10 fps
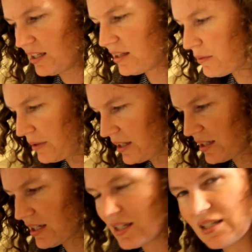that we
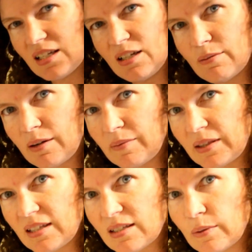can continue on
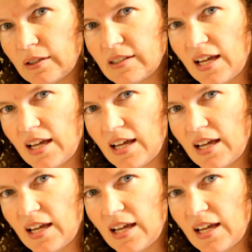with this quilt,